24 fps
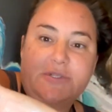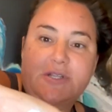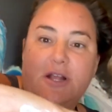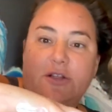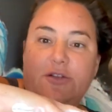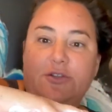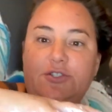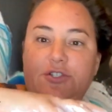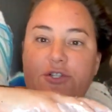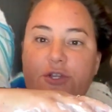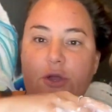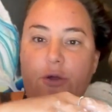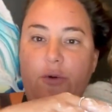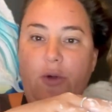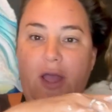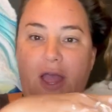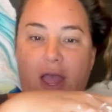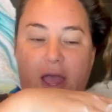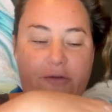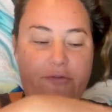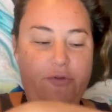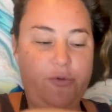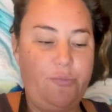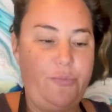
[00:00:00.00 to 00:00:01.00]
Color To Go. I
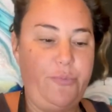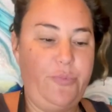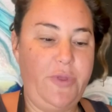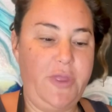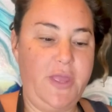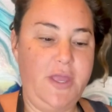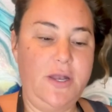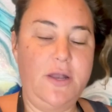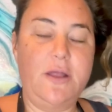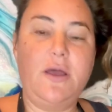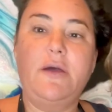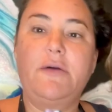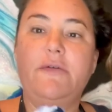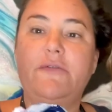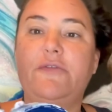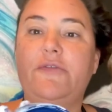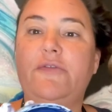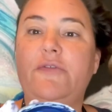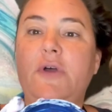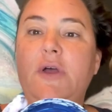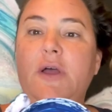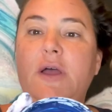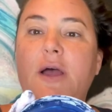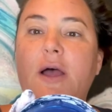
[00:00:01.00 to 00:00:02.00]
have a bit of
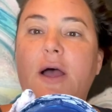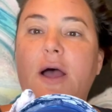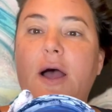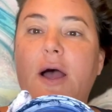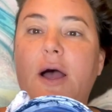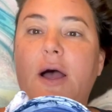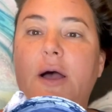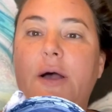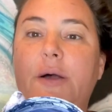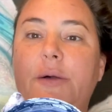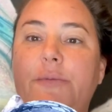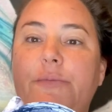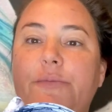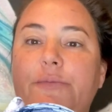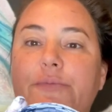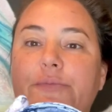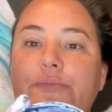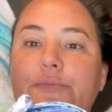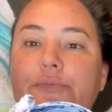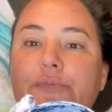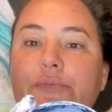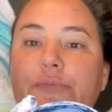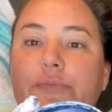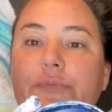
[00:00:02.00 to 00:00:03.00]
um,
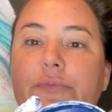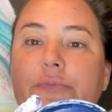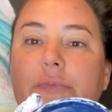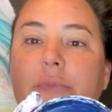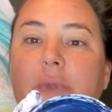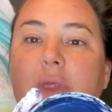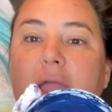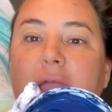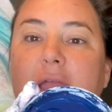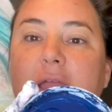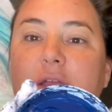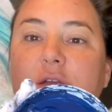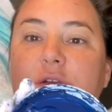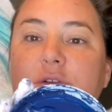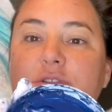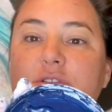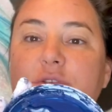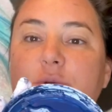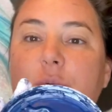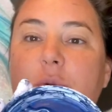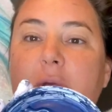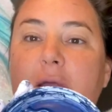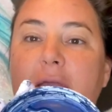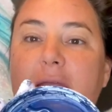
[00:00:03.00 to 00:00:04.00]
Anchors
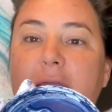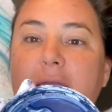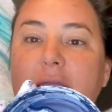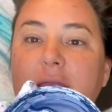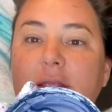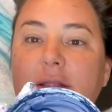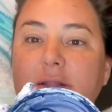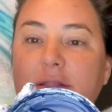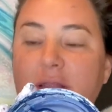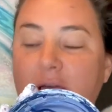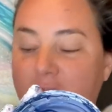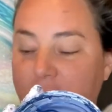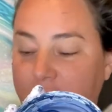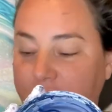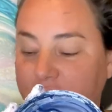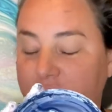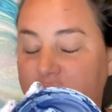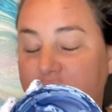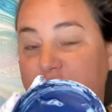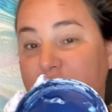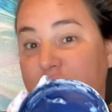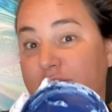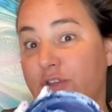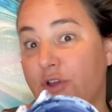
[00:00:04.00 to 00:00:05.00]
Aweigh left,
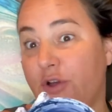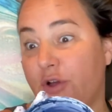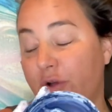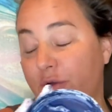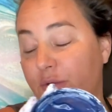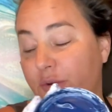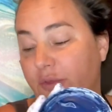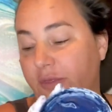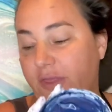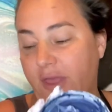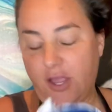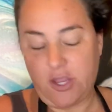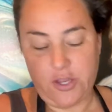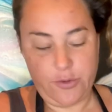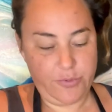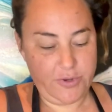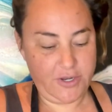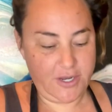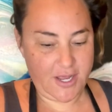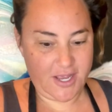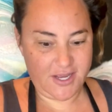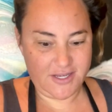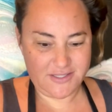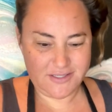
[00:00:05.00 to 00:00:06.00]
so that could be
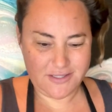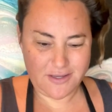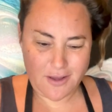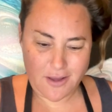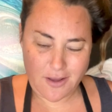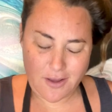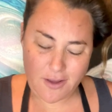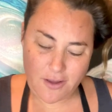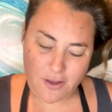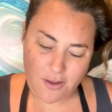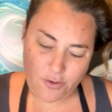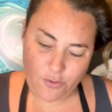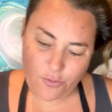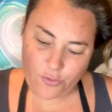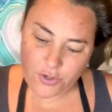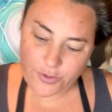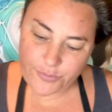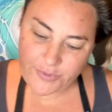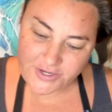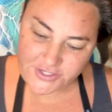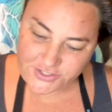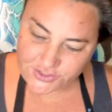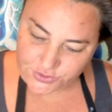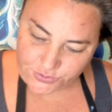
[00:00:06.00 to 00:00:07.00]
nice. What am
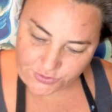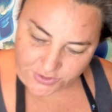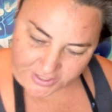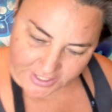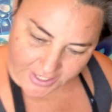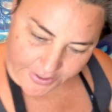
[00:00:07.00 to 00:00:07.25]
I doing?